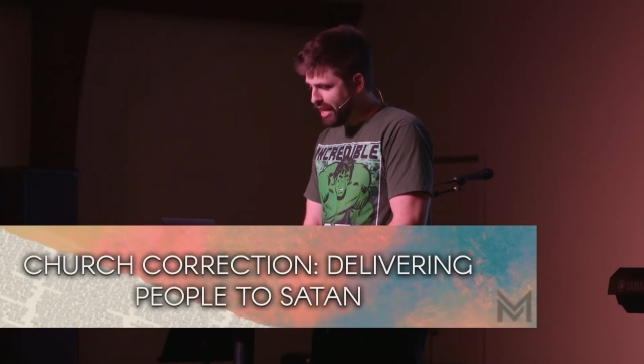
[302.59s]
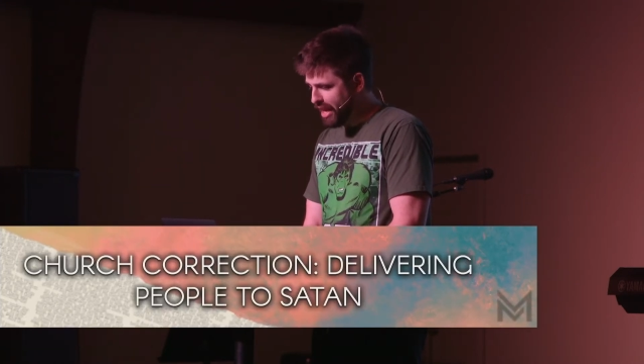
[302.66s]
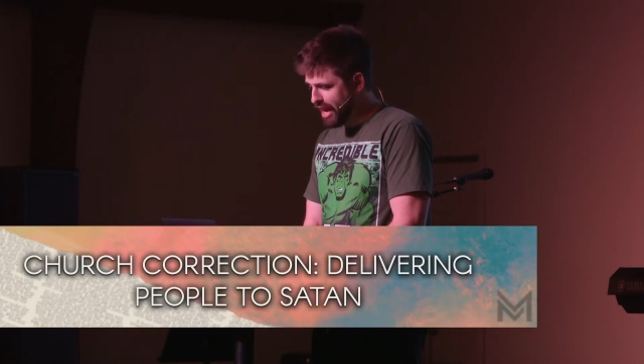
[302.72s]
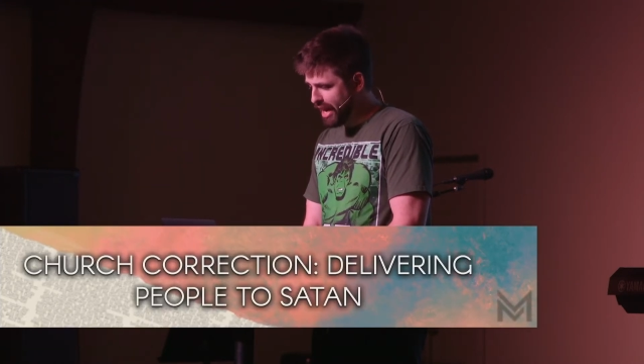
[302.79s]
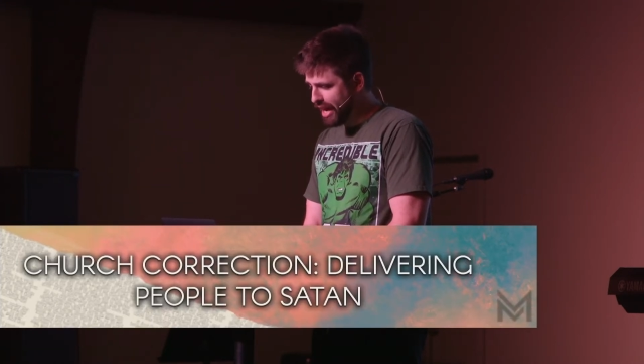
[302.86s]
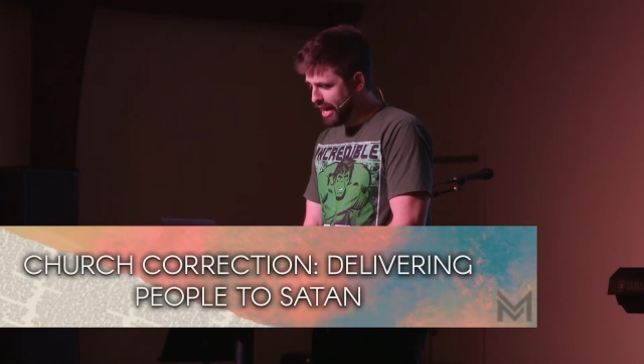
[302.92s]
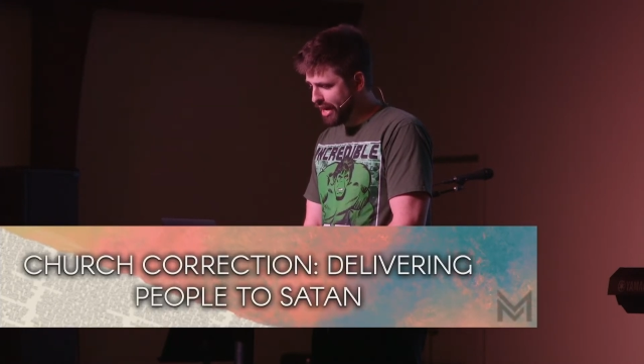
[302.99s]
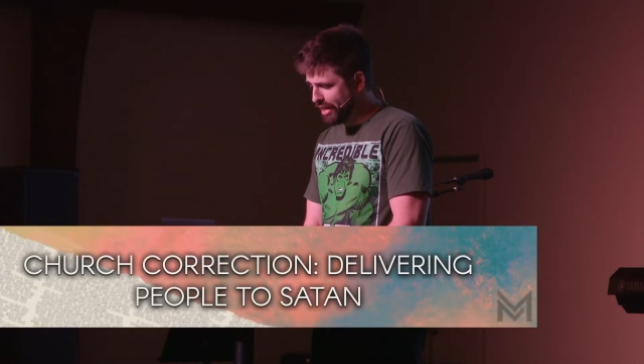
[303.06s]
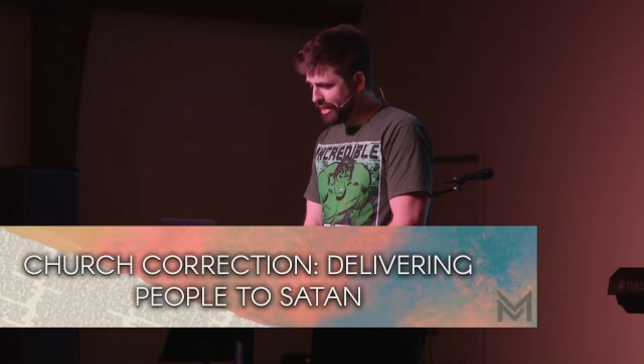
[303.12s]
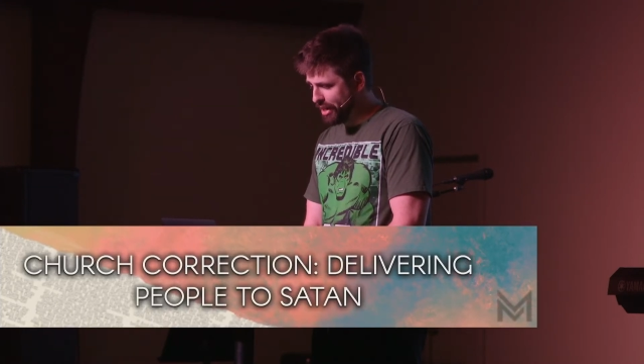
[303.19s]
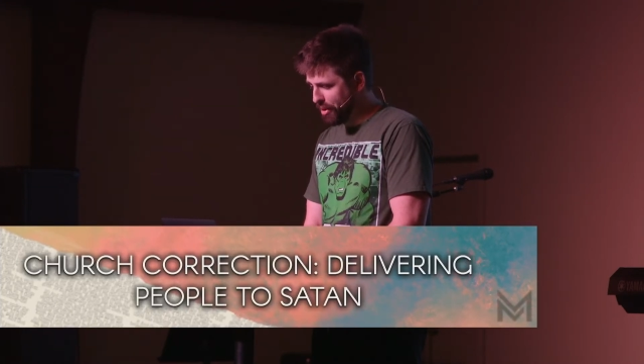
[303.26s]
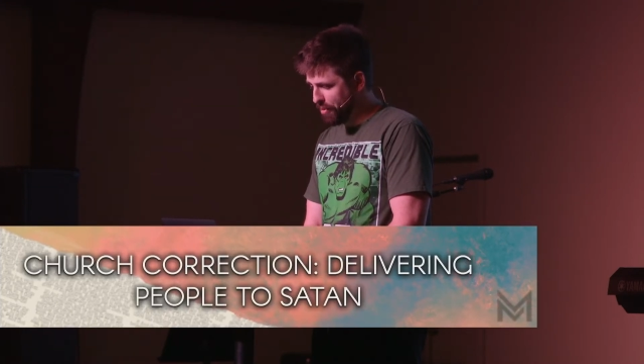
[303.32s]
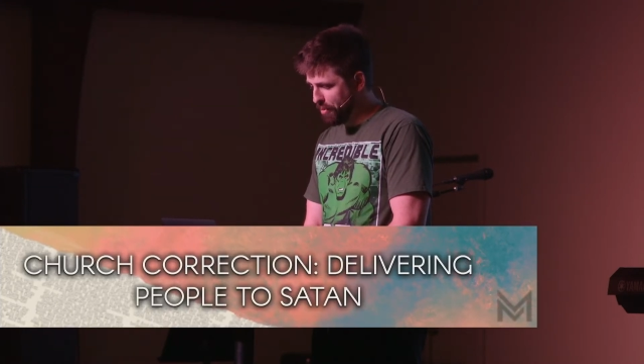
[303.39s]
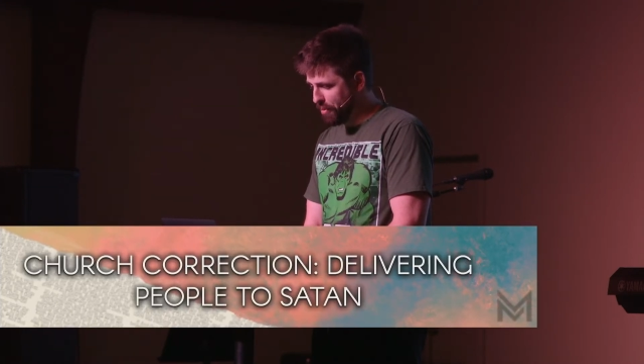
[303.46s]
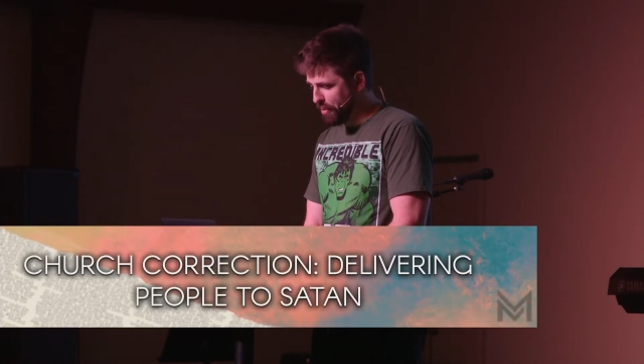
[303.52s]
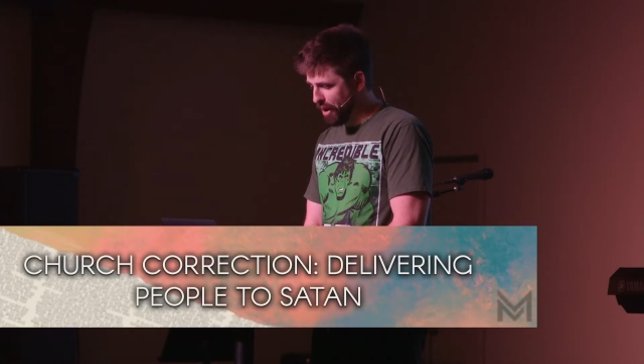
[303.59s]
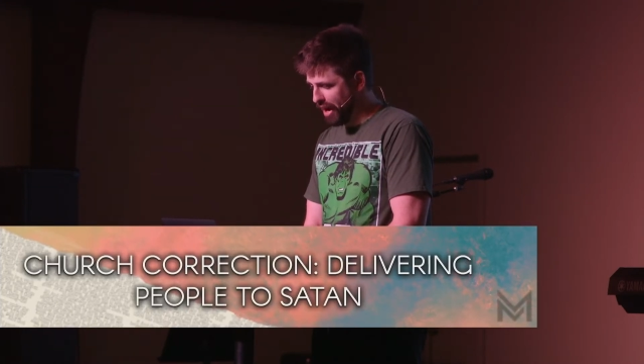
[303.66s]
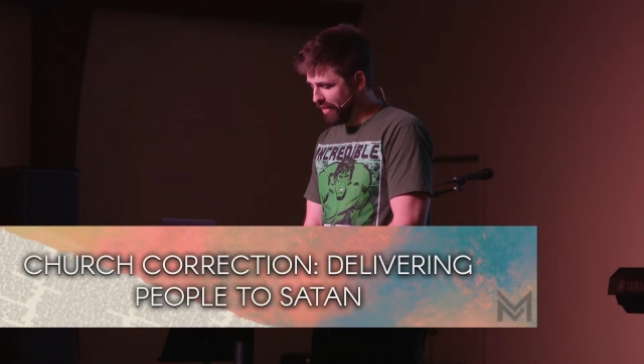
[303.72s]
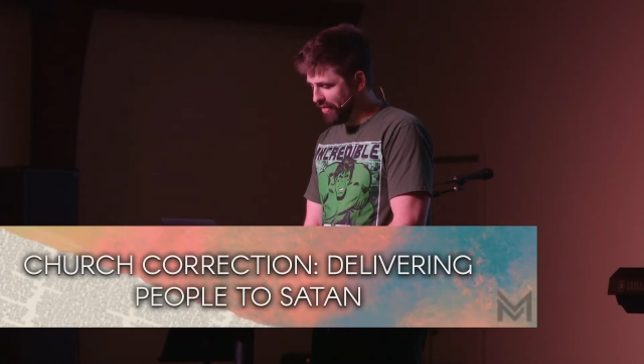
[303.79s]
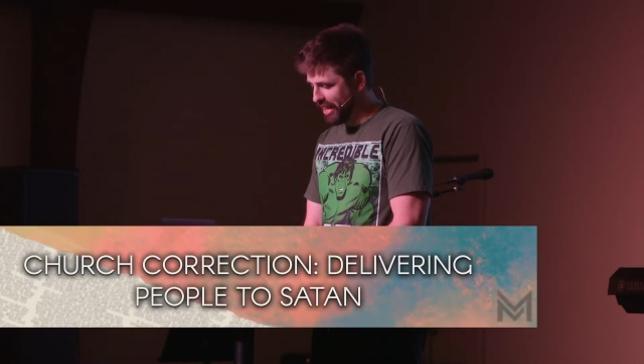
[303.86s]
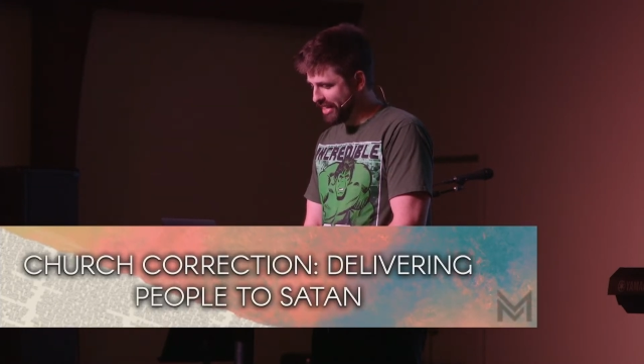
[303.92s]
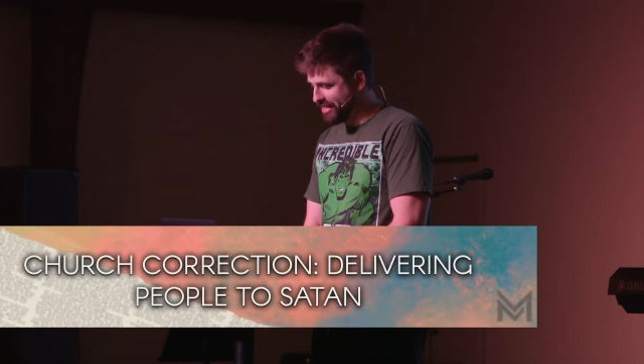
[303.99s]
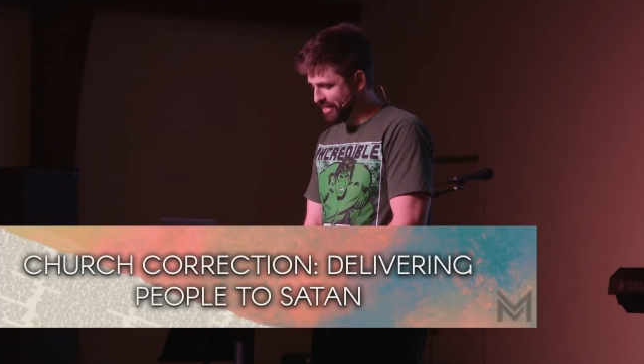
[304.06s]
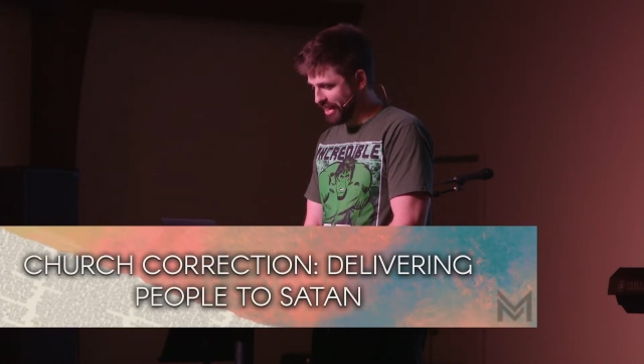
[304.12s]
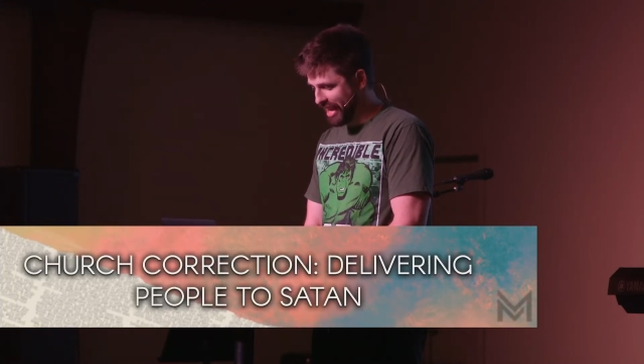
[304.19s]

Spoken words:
That's,